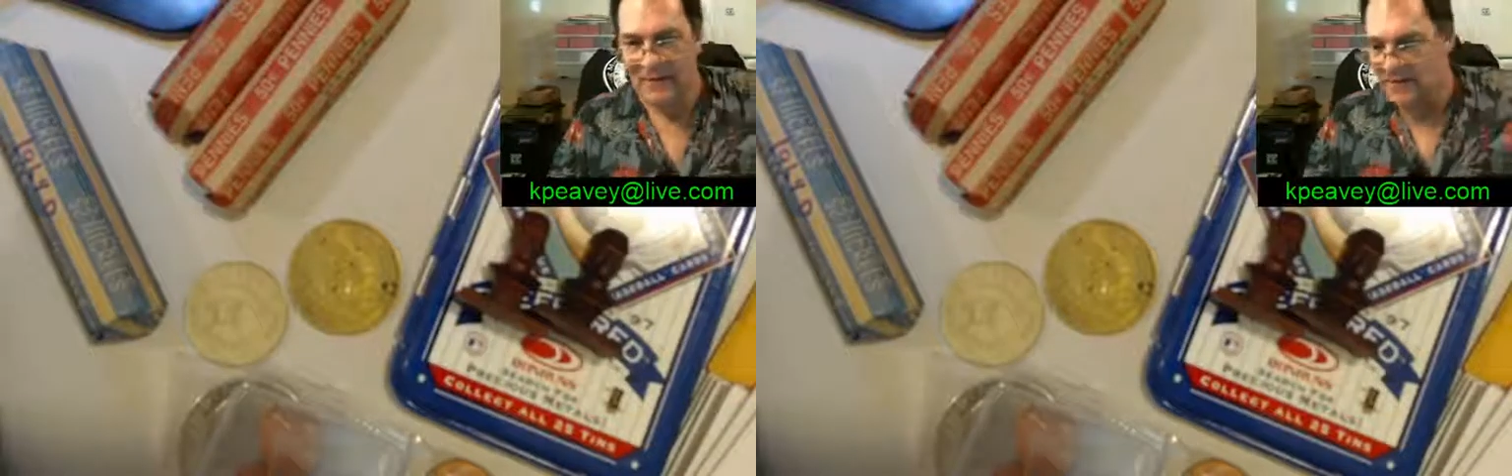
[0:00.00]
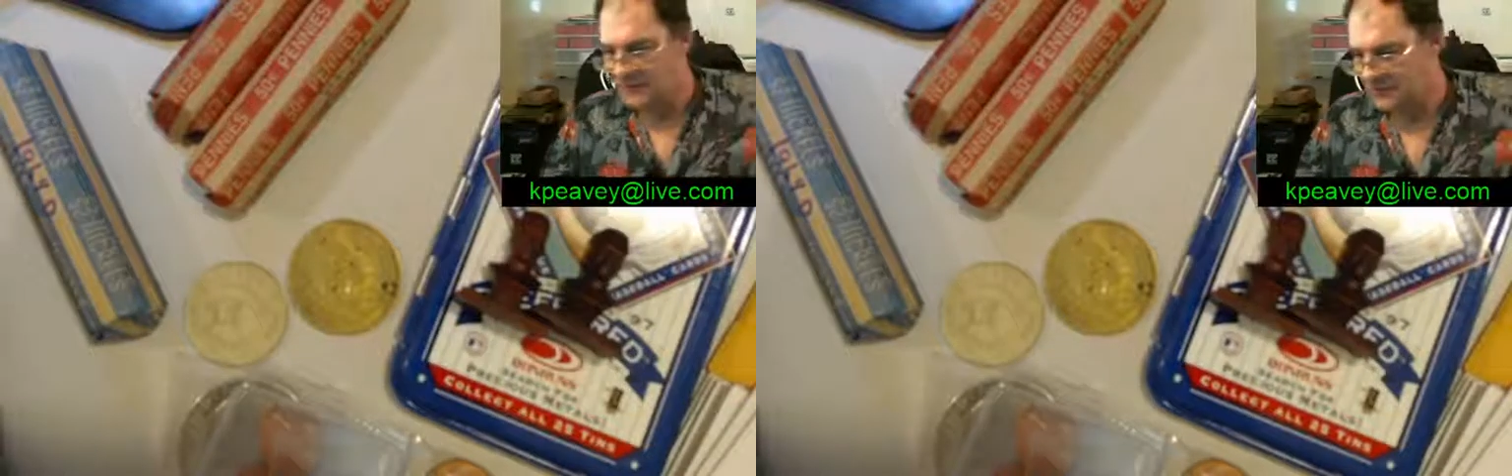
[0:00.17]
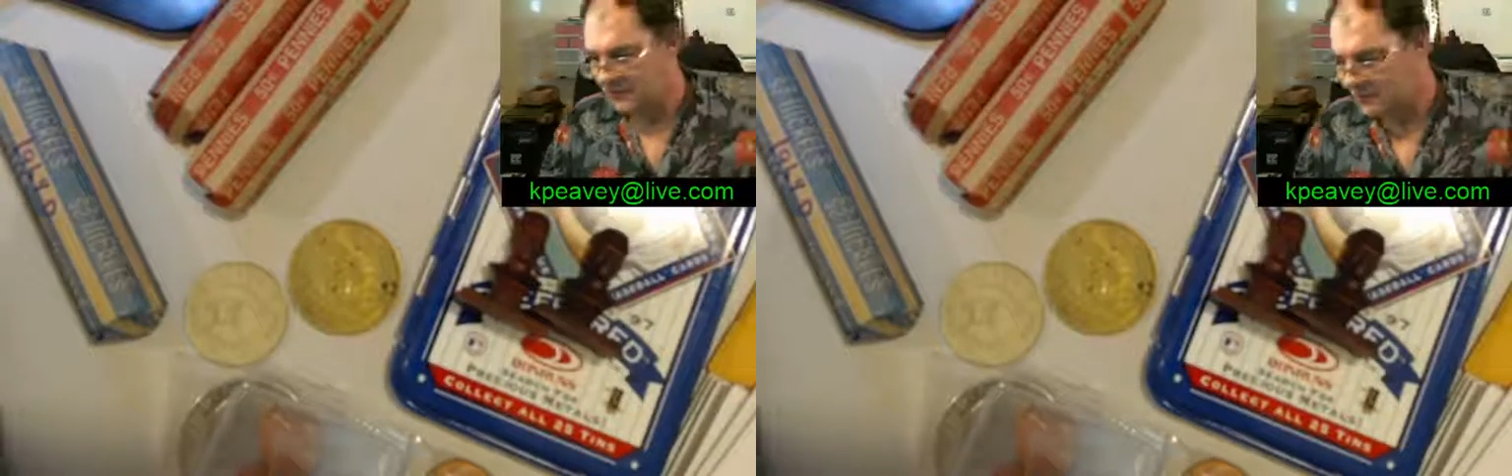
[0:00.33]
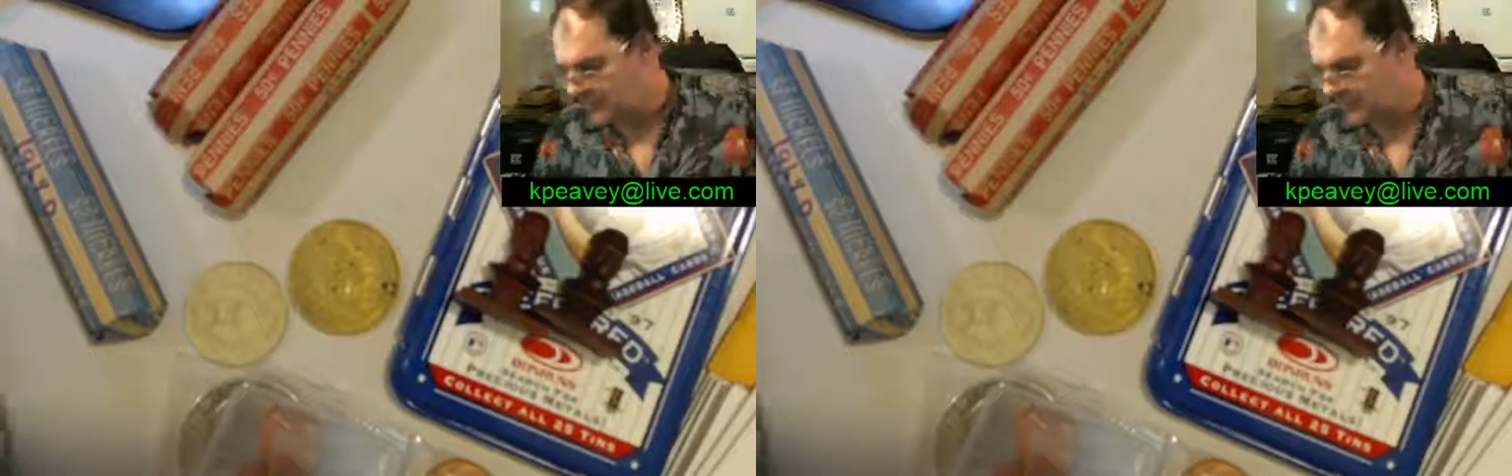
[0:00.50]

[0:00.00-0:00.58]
Look at all